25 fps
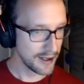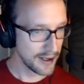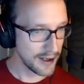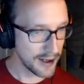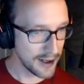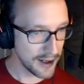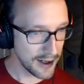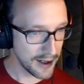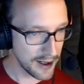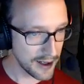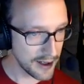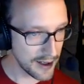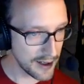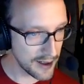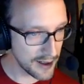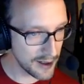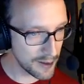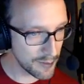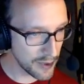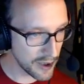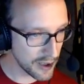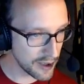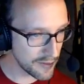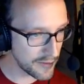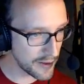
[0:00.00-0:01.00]

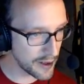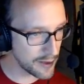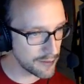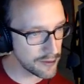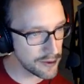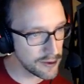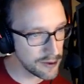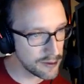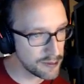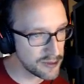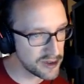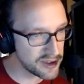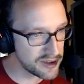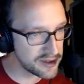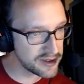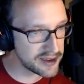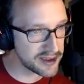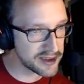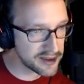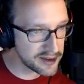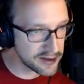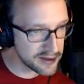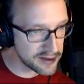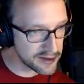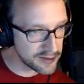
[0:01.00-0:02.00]
Modify
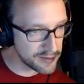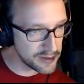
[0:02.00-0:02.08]
rooms.